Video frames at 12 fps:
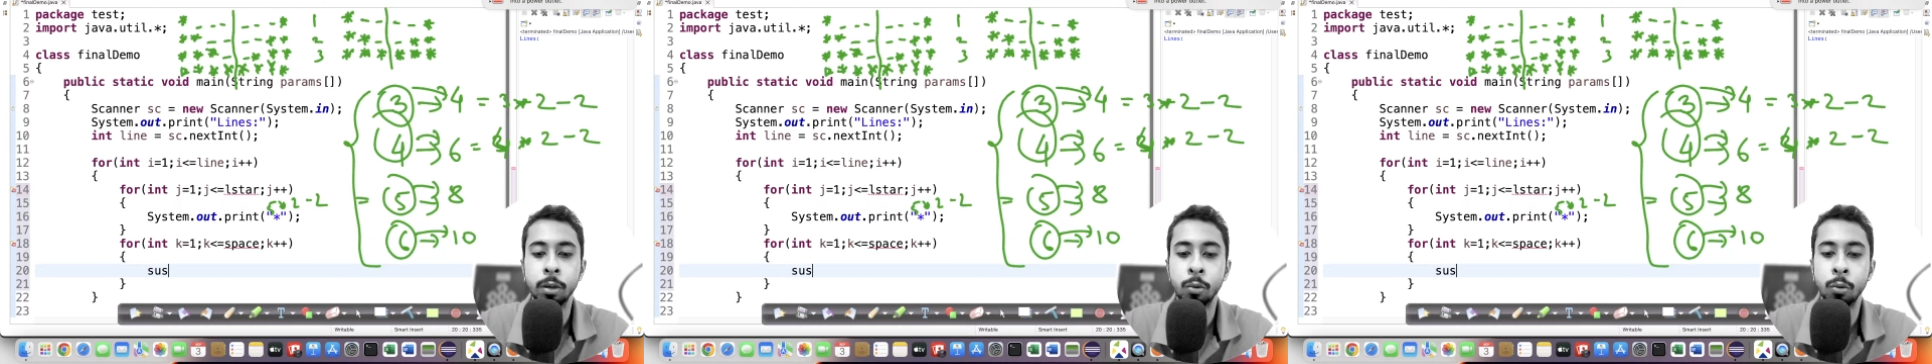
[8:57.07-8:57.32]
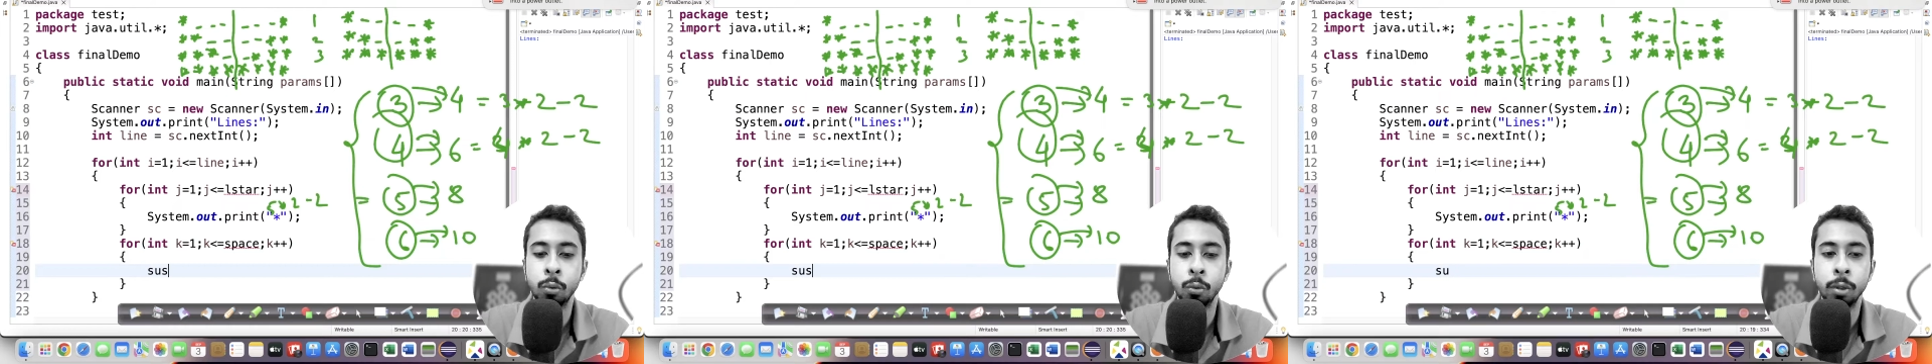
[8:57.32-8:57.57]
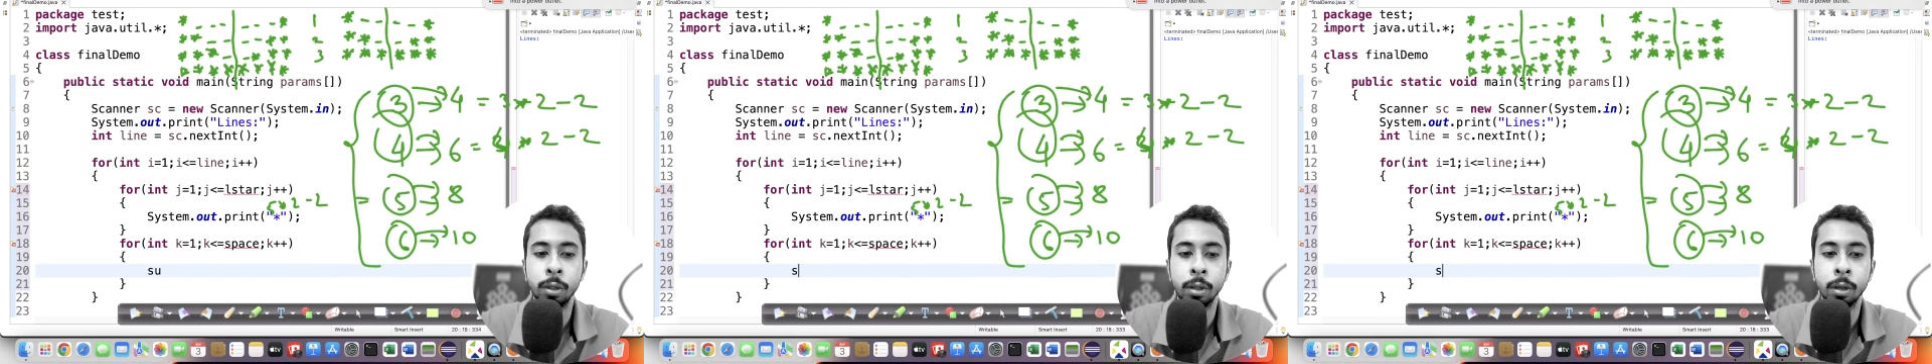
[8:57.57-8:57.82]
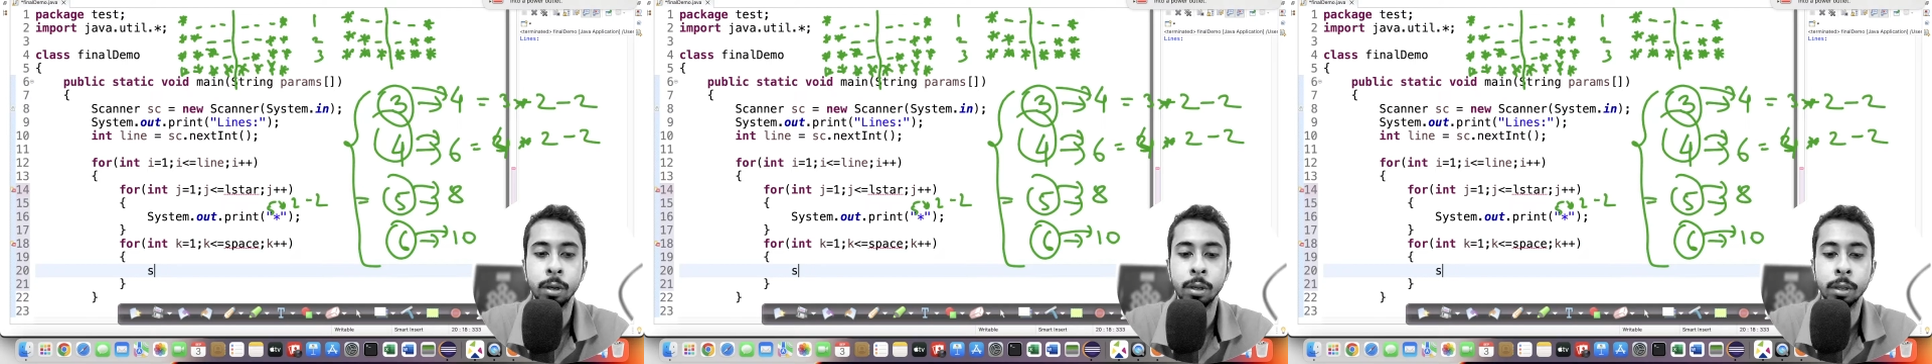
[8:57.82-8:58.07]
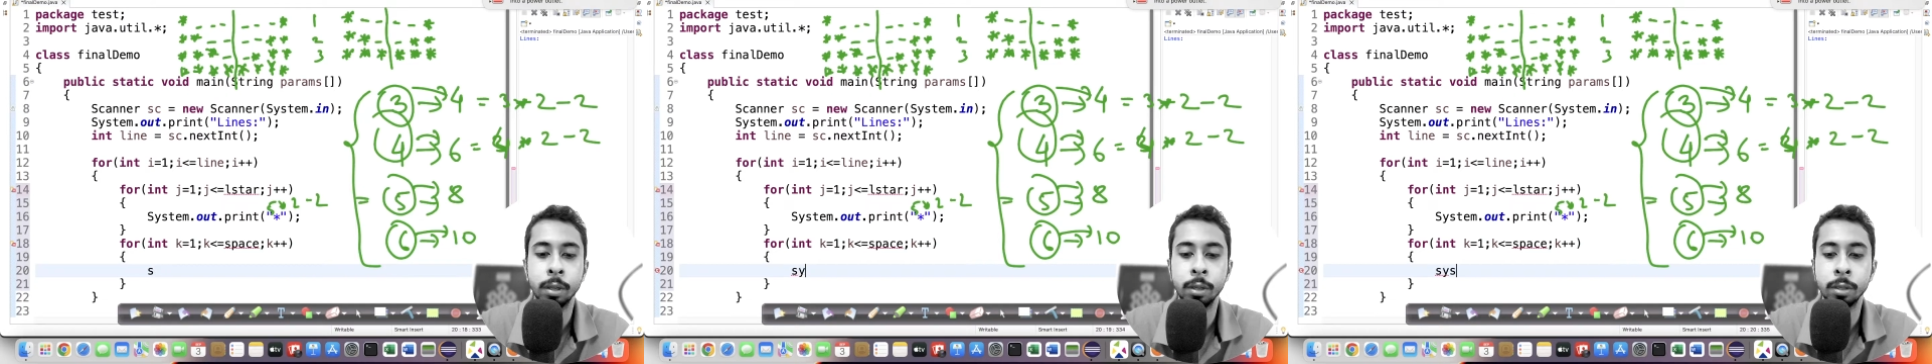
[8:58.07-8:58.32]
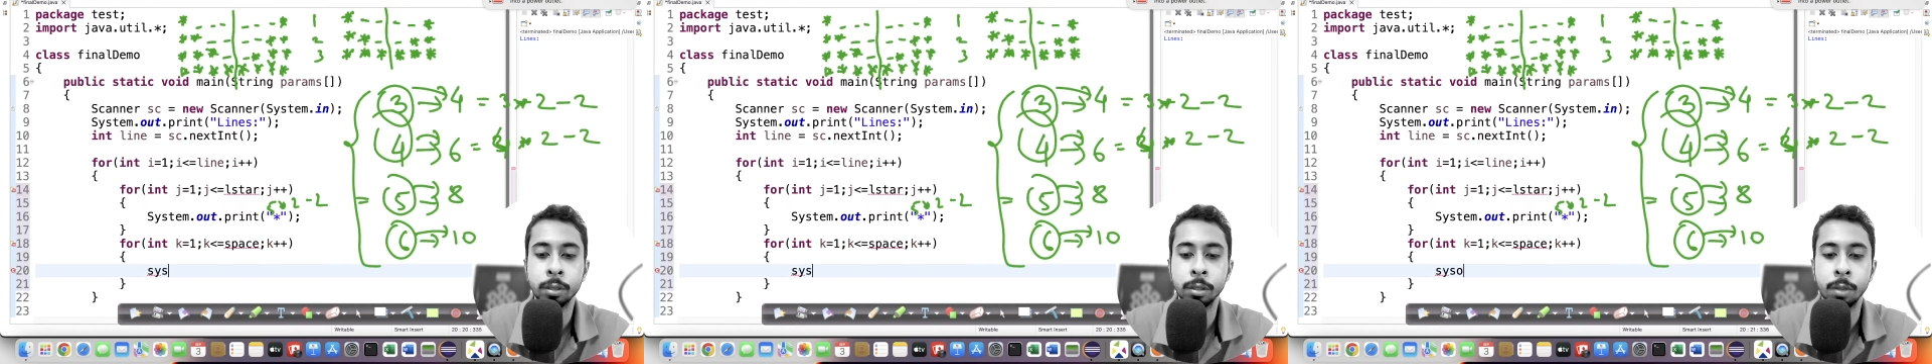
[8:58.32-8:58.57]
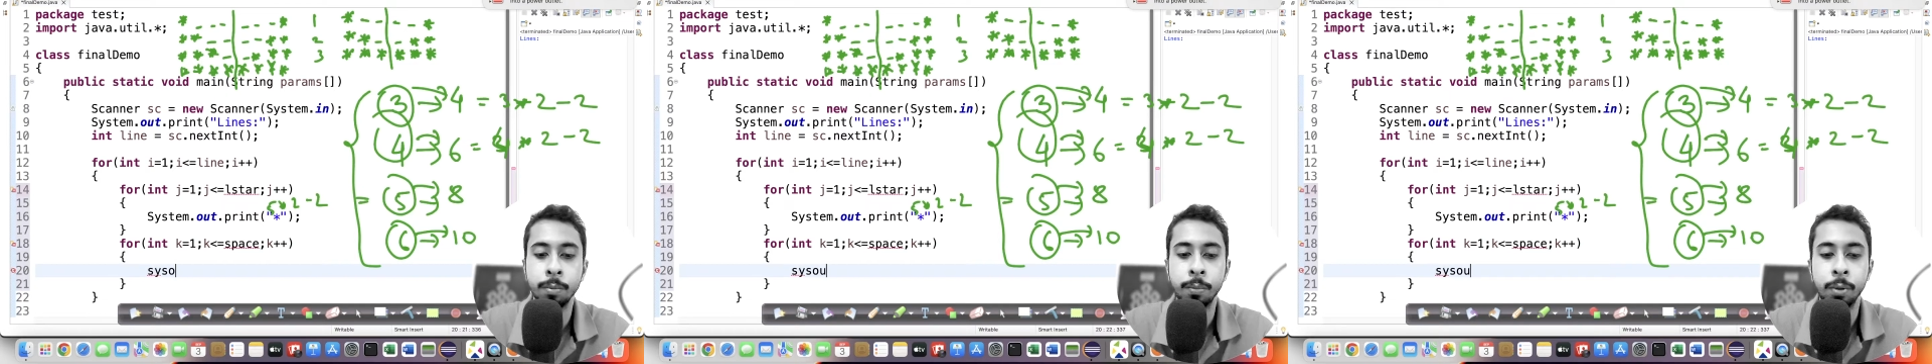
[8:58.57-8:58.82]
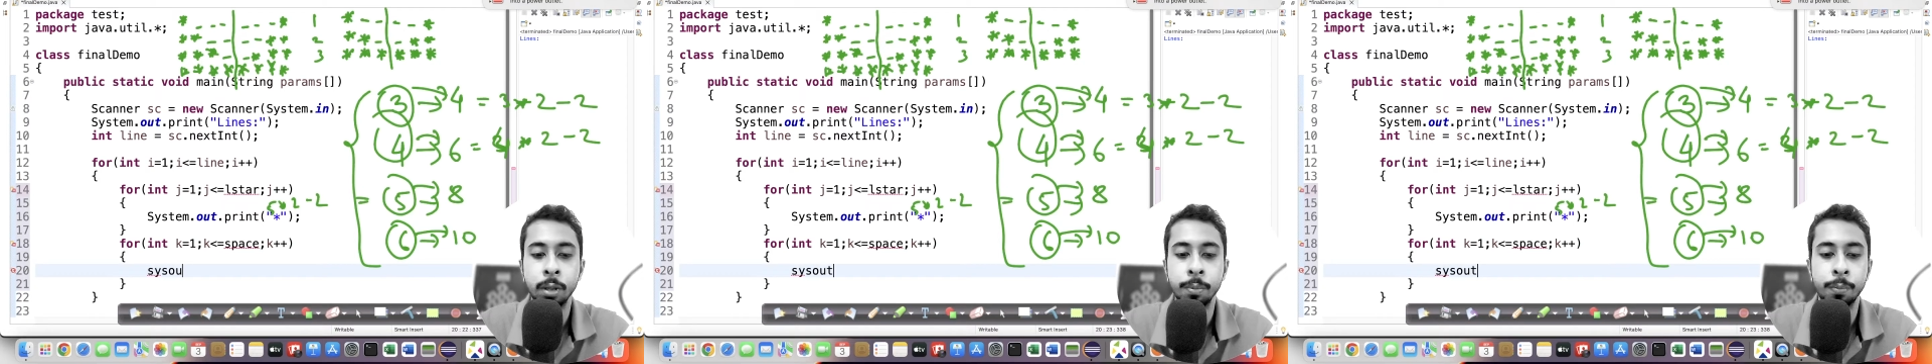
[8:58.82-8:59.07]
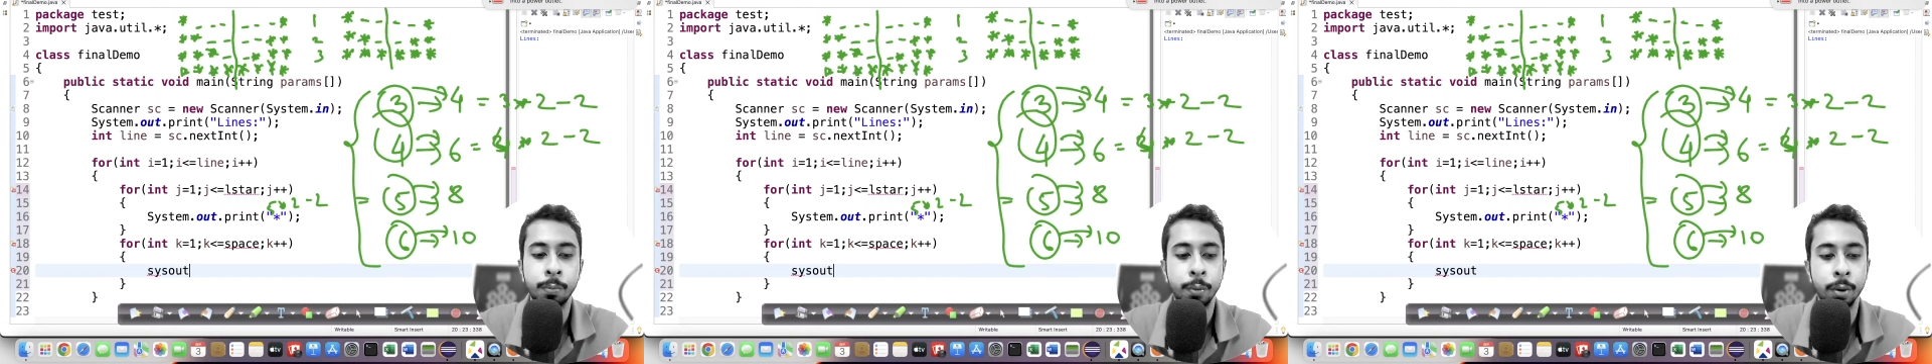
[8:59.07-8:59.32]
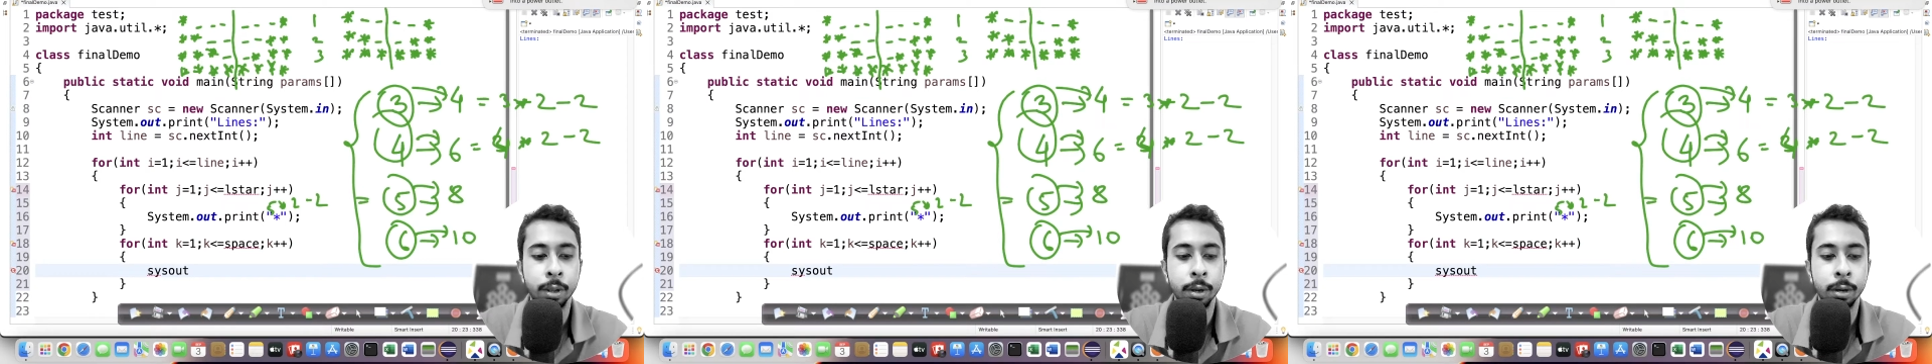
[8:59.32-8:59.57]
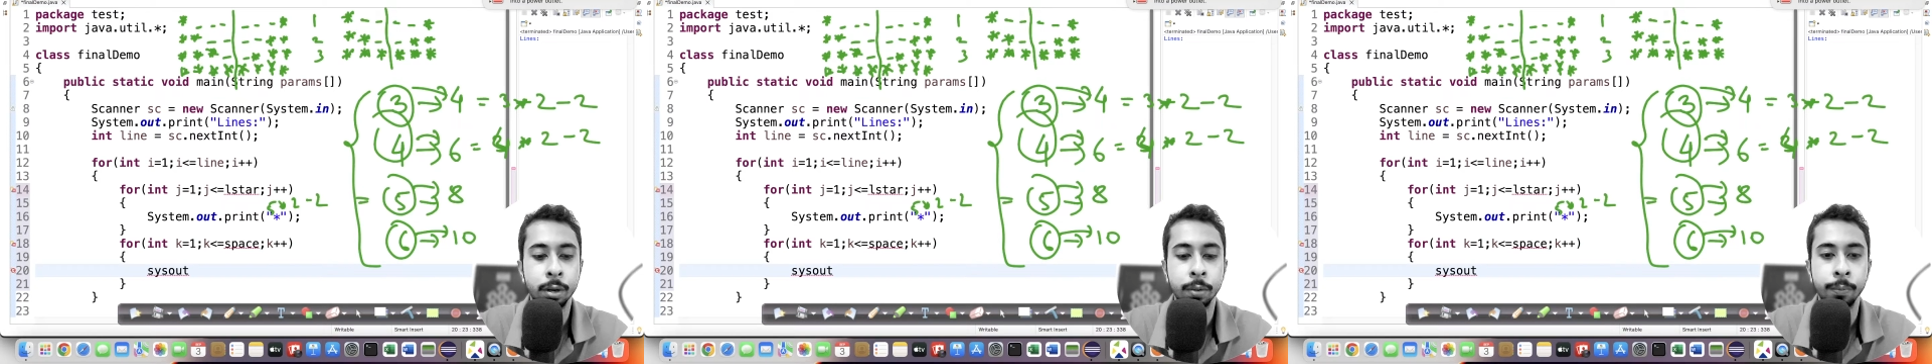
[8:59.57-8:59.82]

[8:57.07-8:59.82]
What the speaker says: to do here is simply print